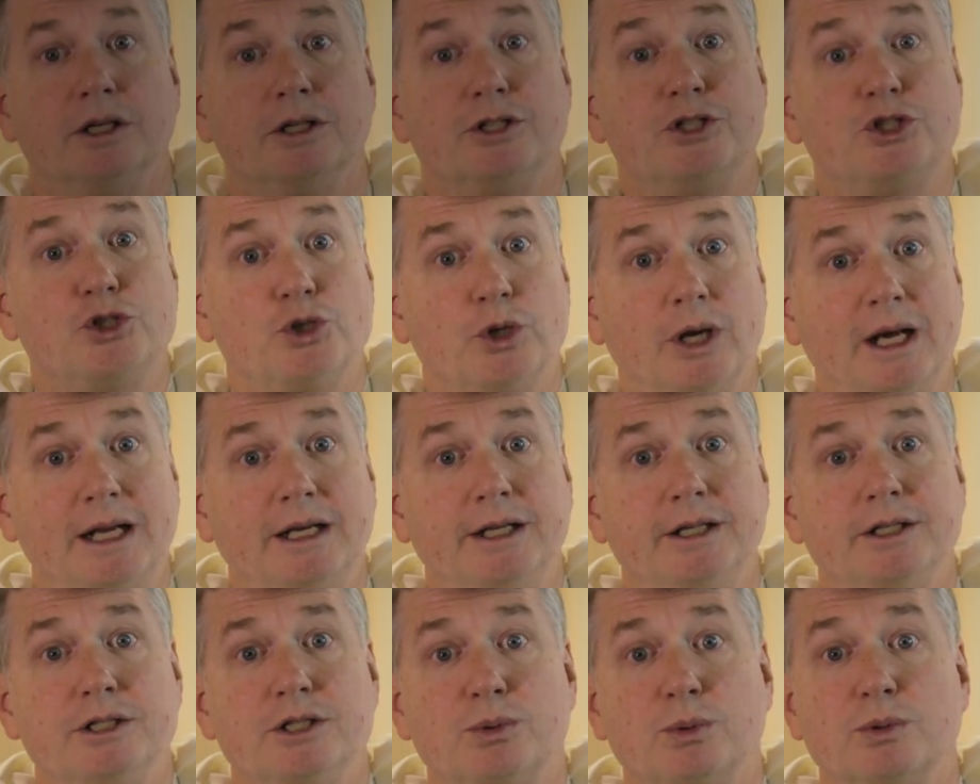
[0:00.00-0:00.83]

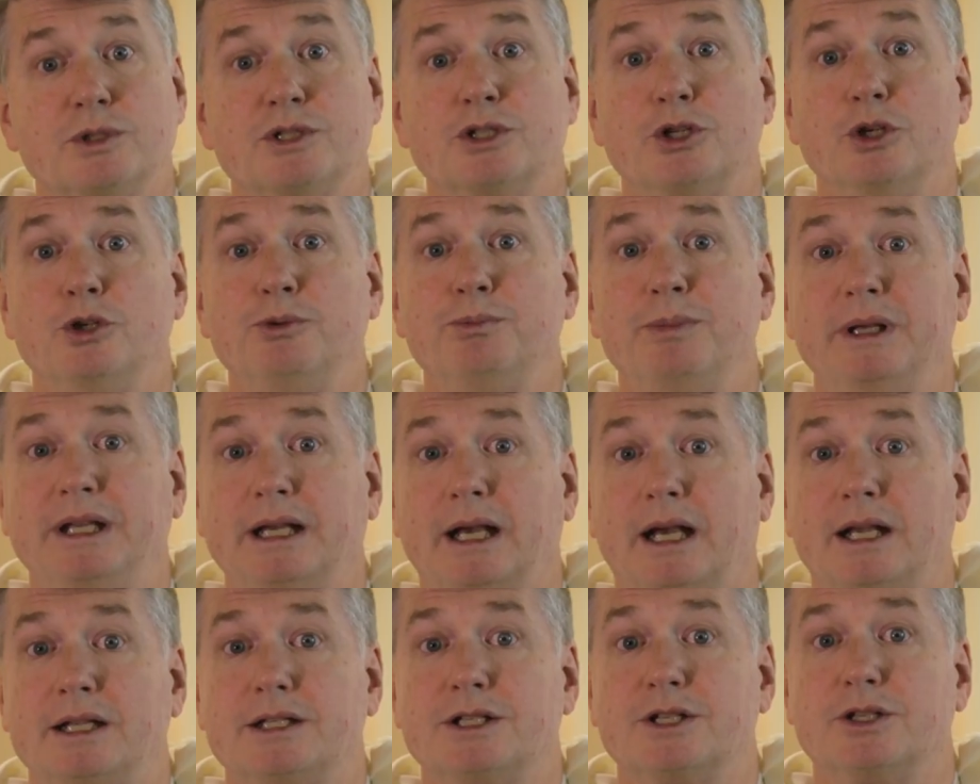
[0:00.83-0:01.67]
Australians will soon be
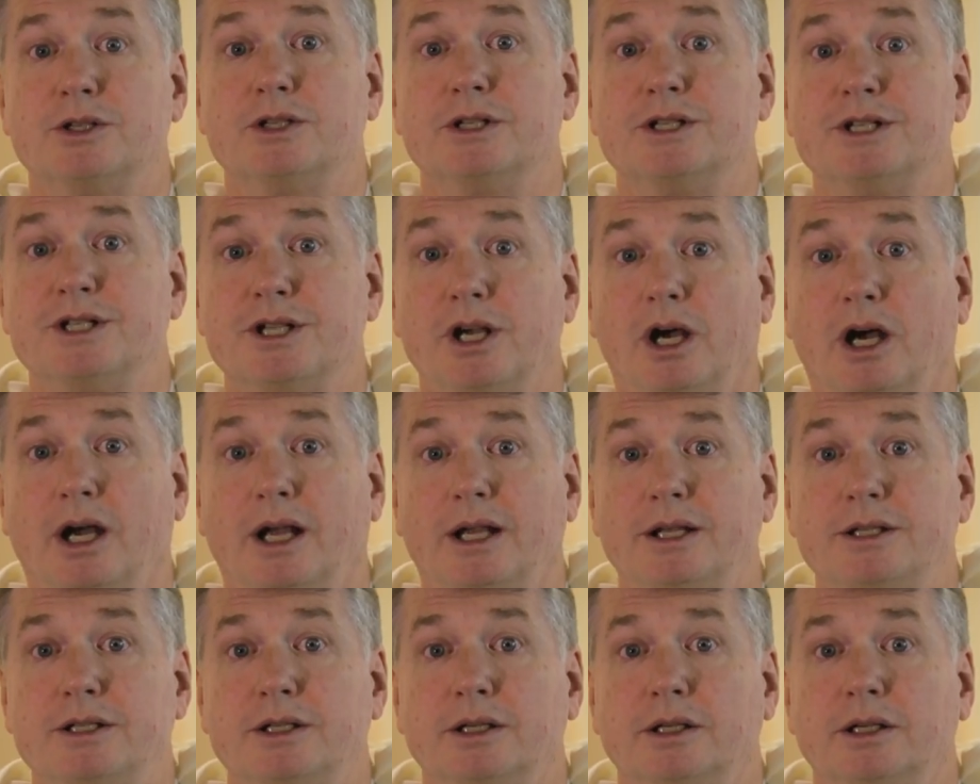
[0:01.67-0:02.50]
asked to
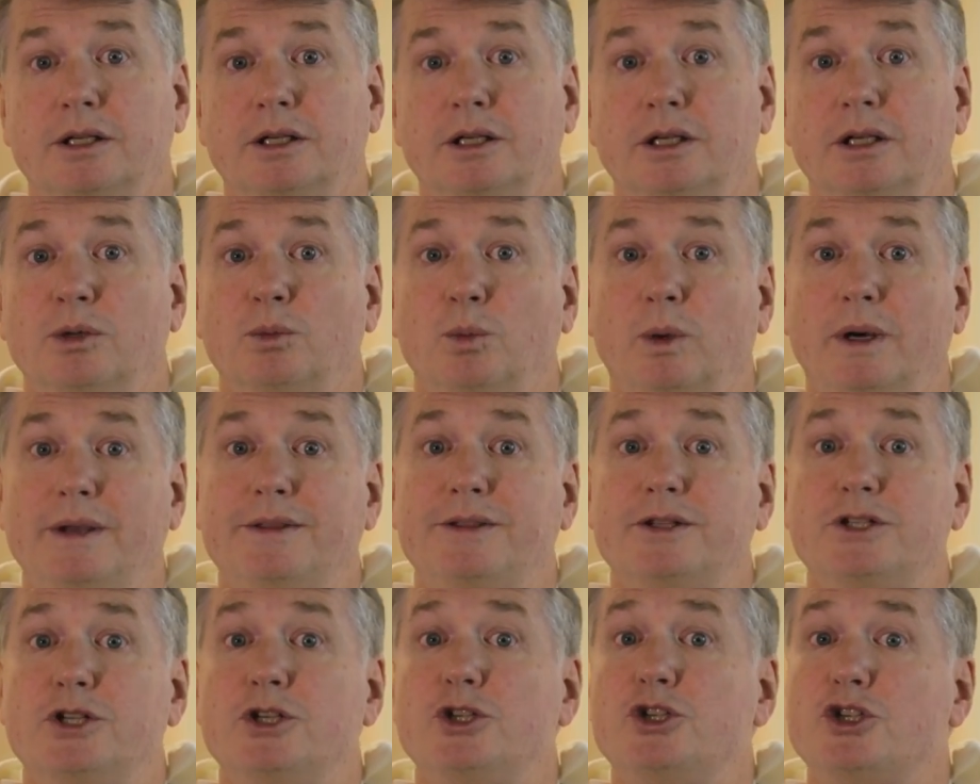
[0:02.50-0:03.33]
decide
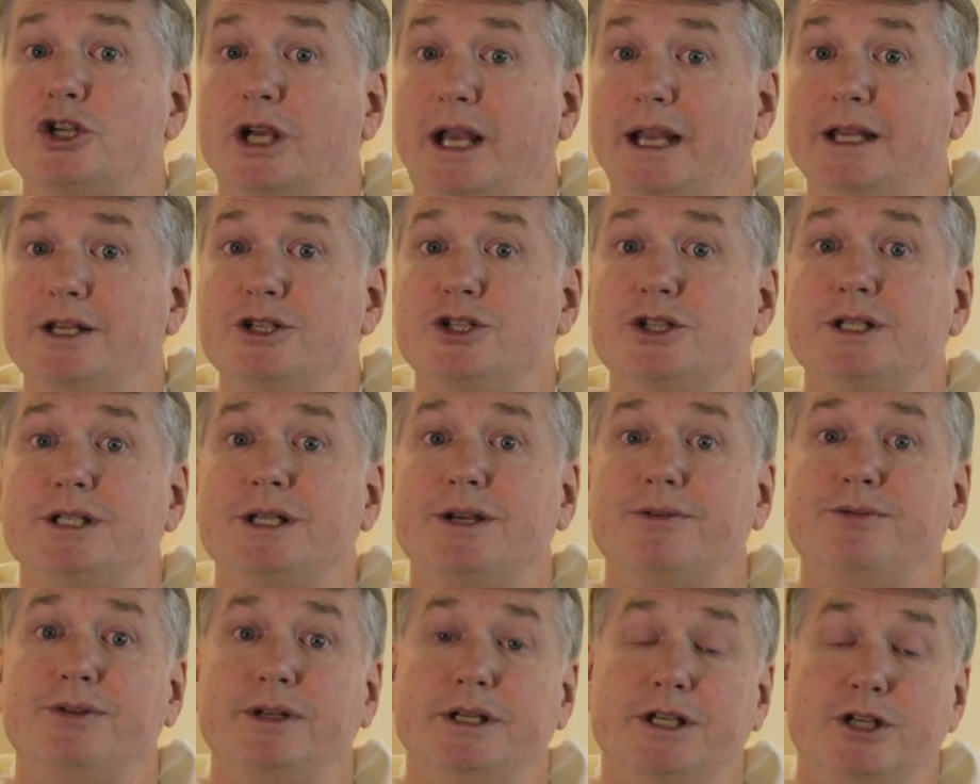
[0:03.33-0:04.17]
whether to change the
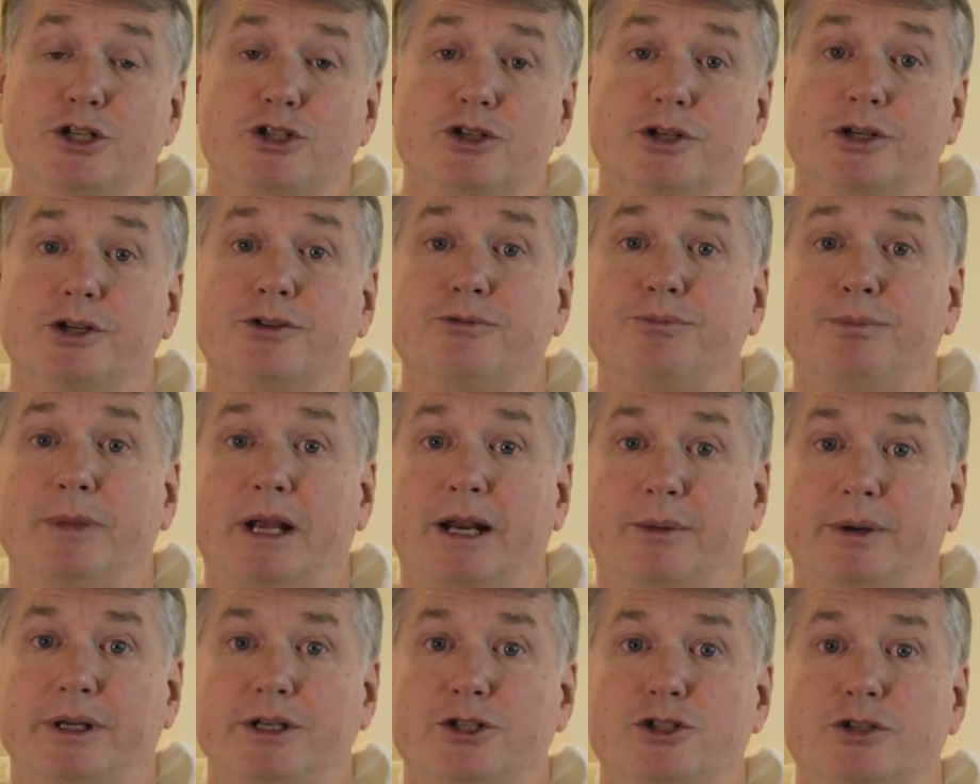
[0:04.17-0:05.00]
definition of
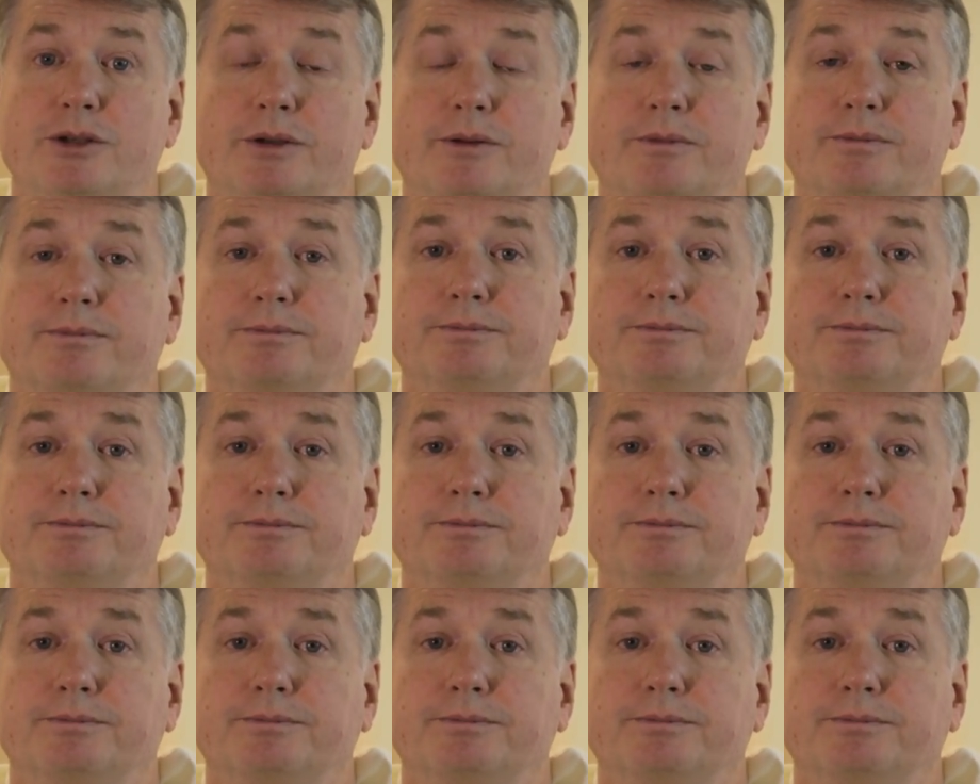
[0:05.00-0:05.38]
marriage.